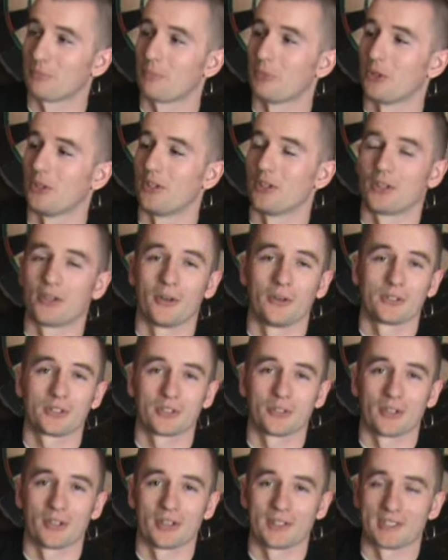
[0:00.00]
put the
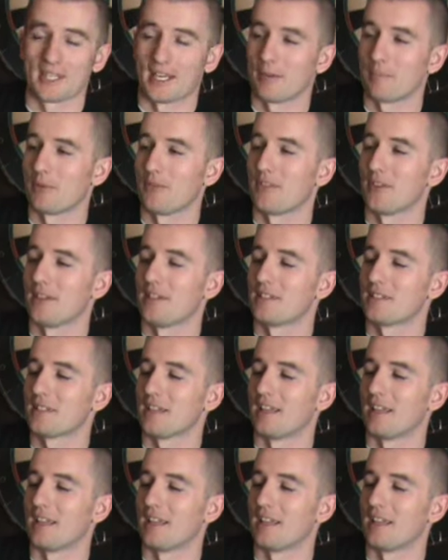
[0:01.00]
coaster on the top of this,